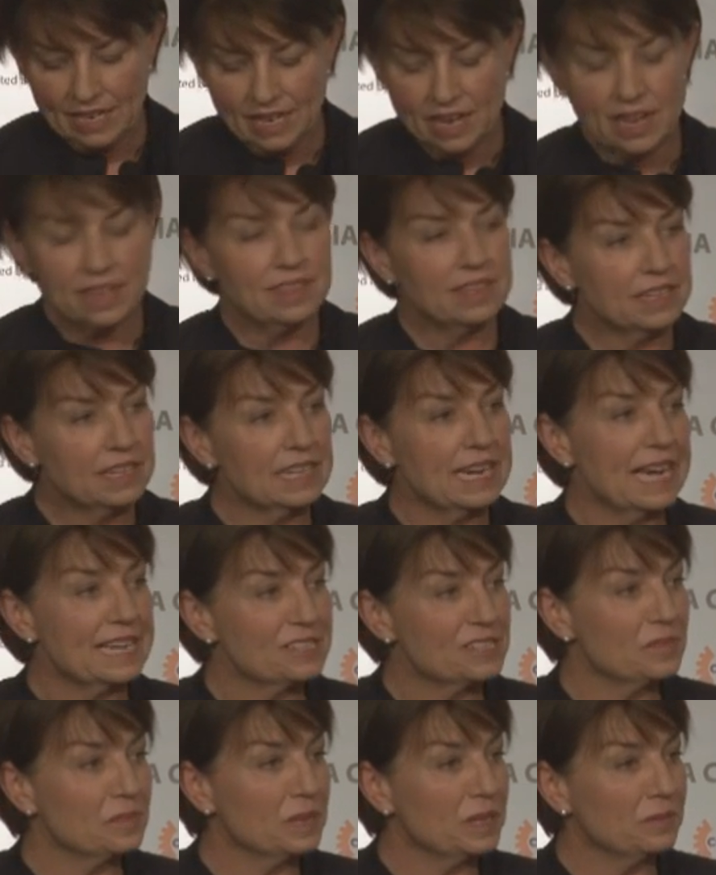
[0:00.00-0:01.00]
I think it
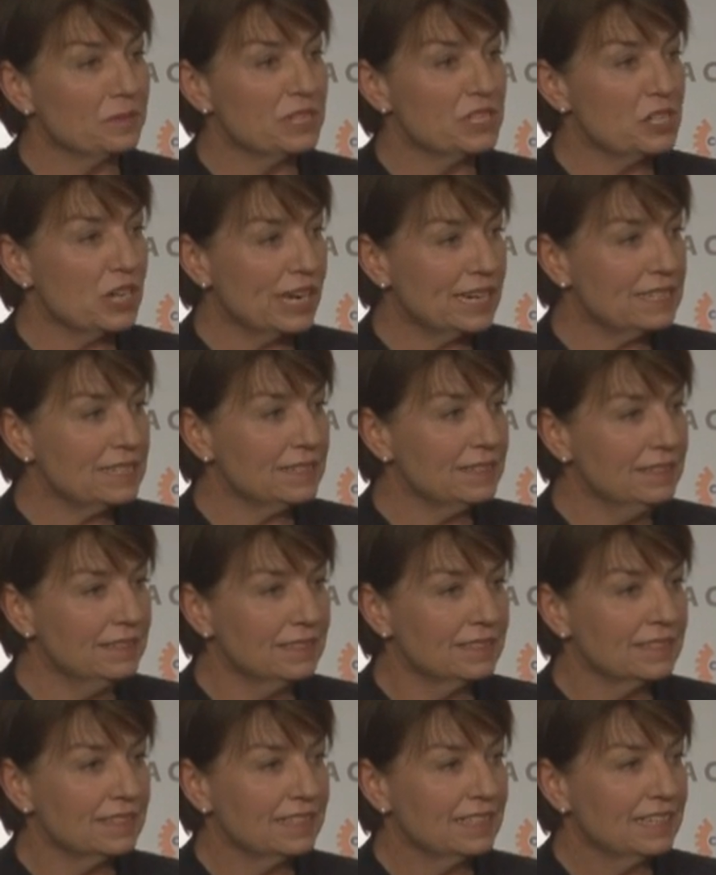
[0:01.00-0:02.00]
has to be rejected,
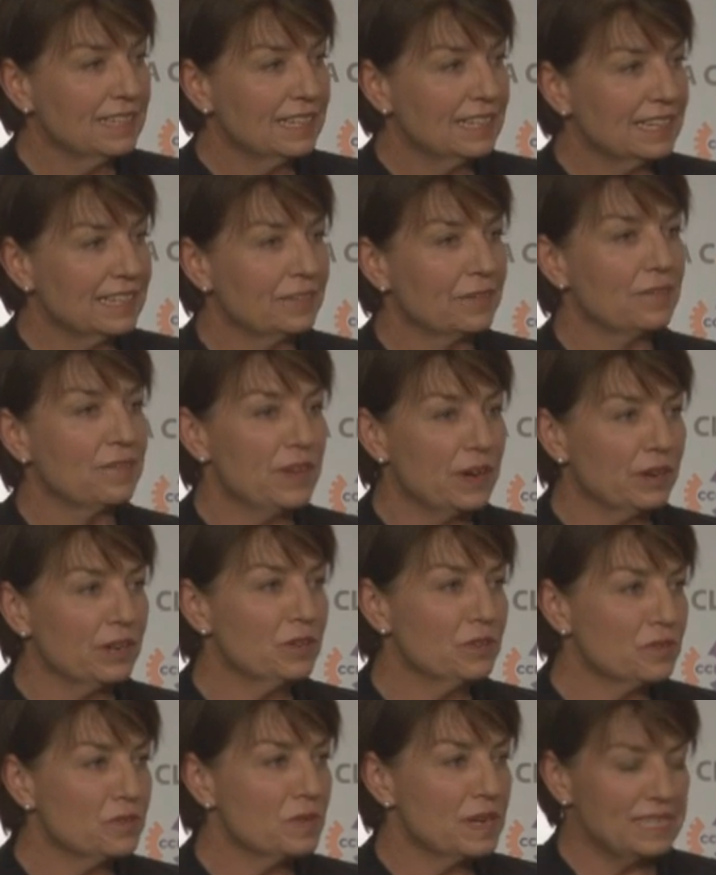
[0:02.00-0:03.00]
and there are very
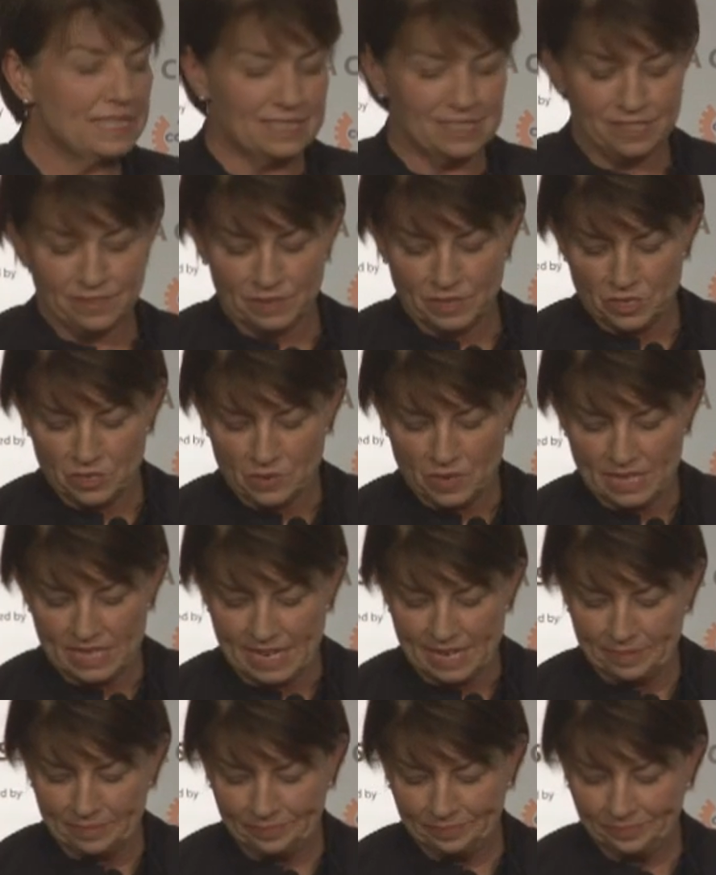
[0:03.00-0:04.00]
good reasons for doing
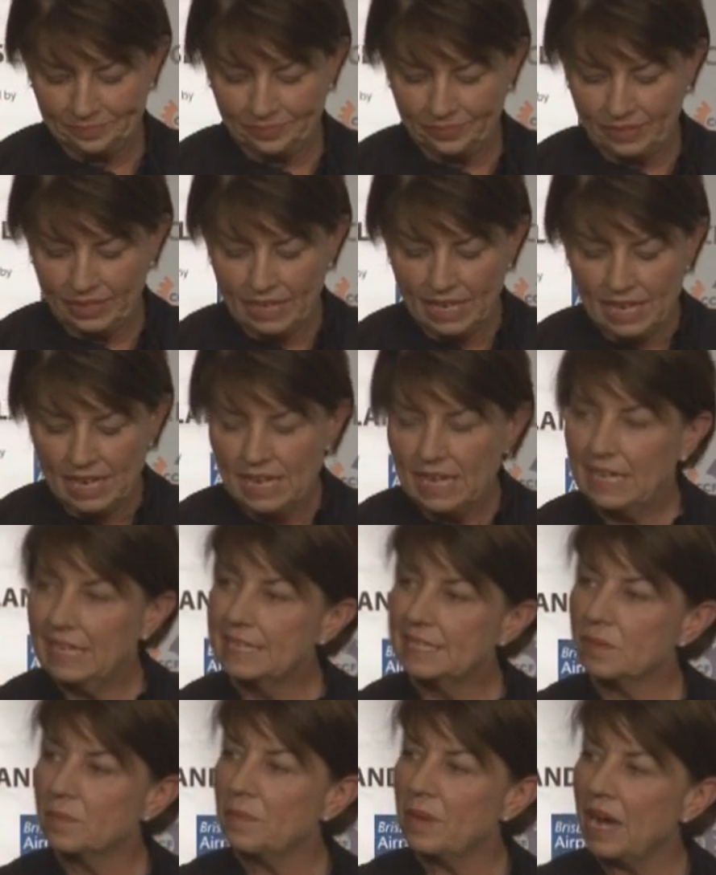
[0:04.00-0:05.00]
that. It
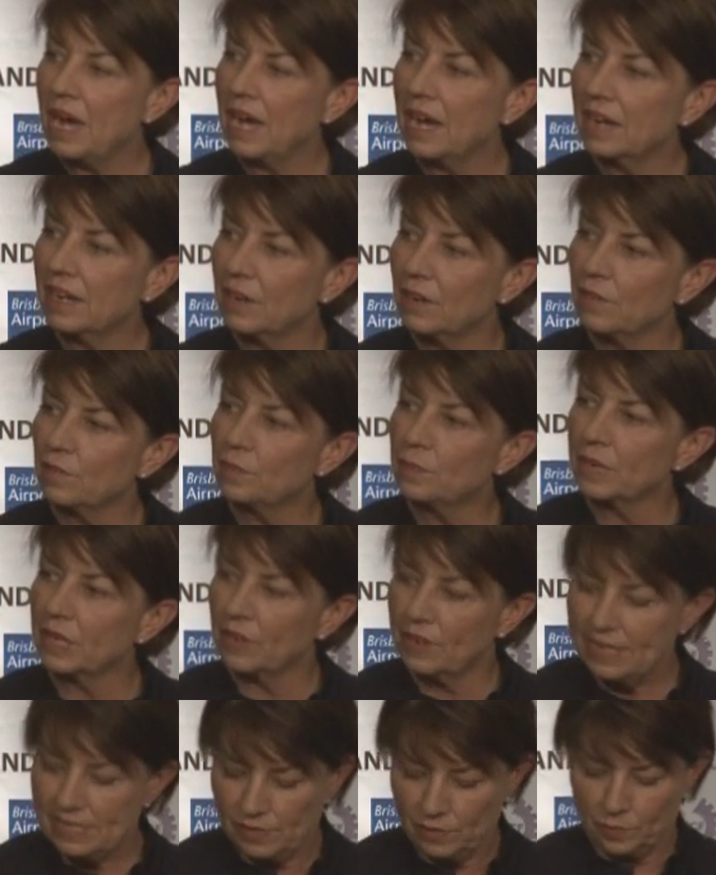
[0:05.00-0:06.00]
is a mark of
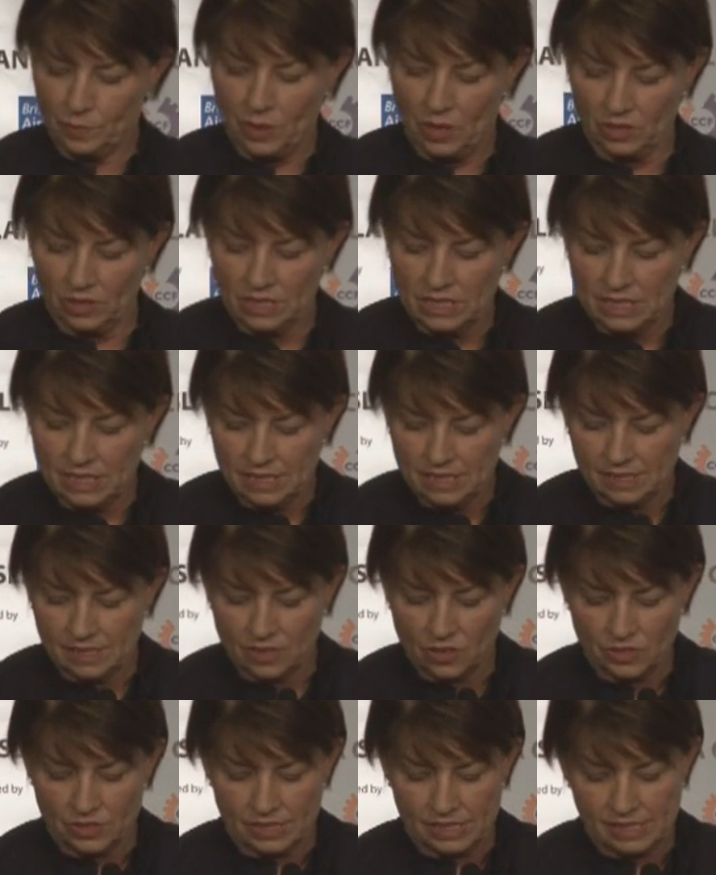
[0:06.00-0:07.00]
progressive politics
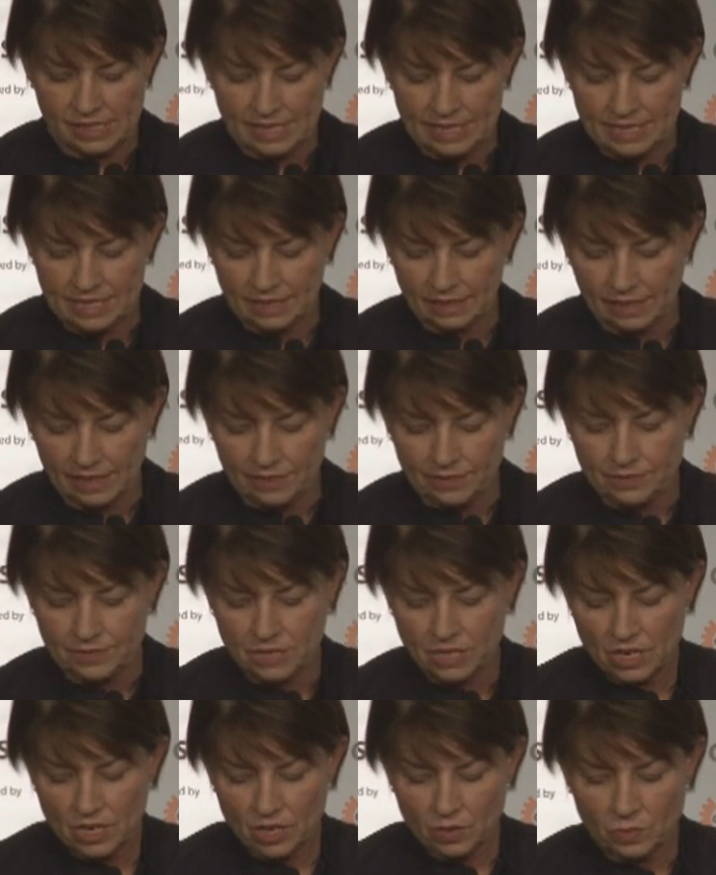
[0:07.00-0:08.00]
that on the
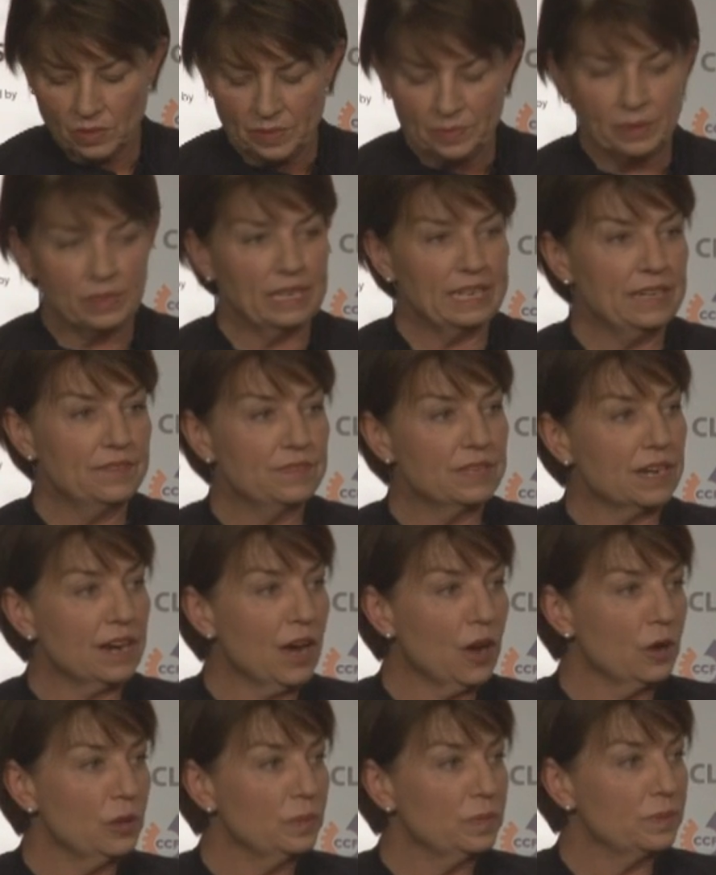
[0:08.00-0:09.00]
centre-left we believe that
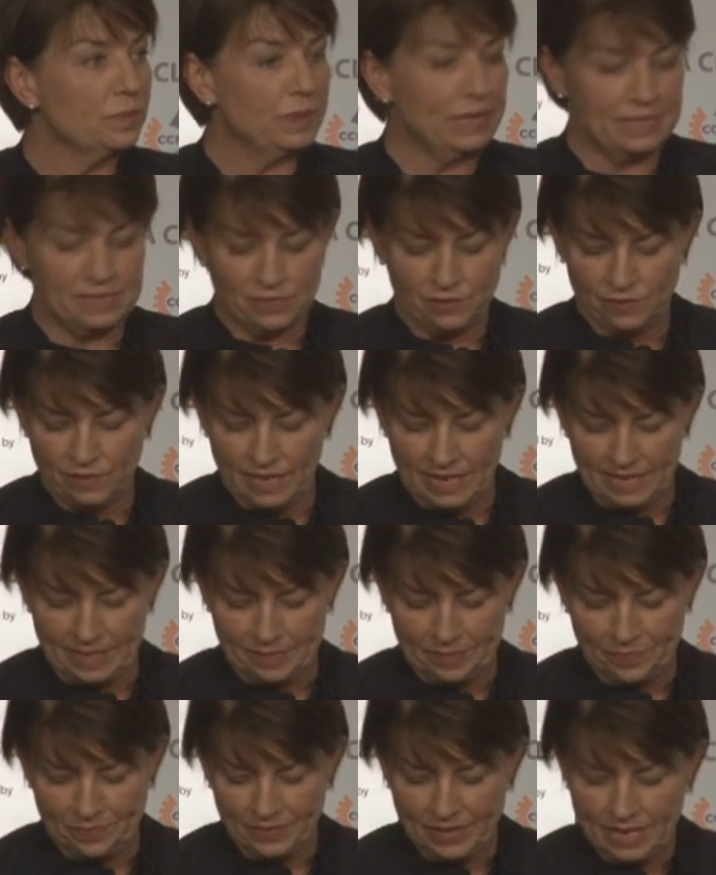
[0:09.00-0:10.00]
hope beats
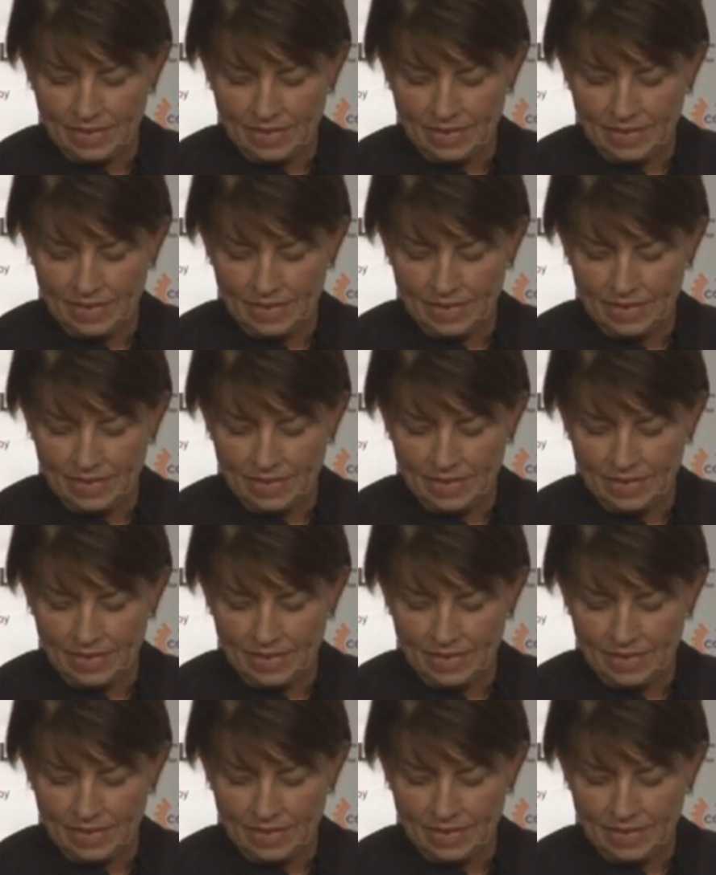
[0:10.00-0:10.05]
fear.